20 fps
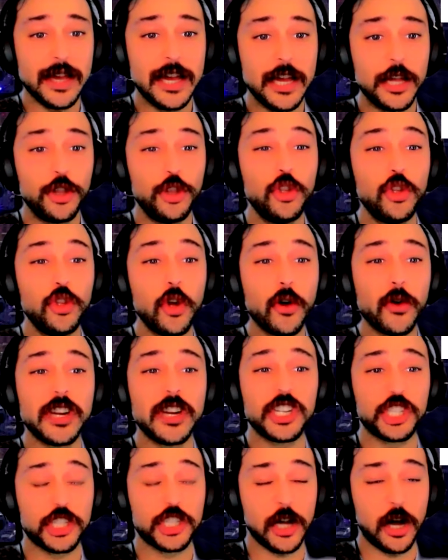
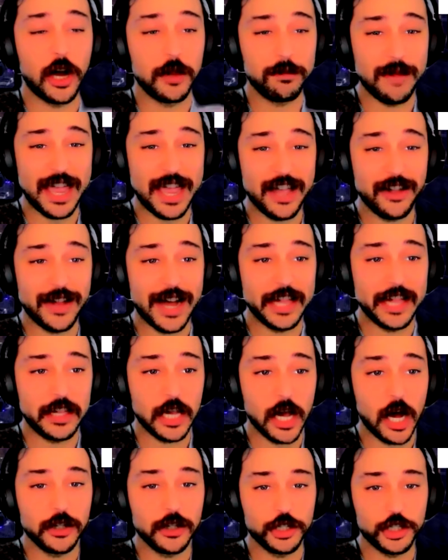nourished on male
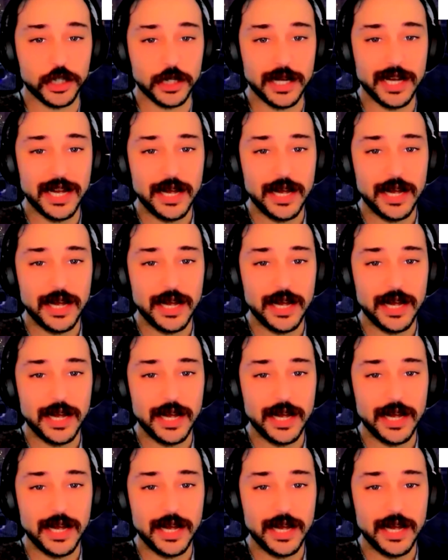ideology.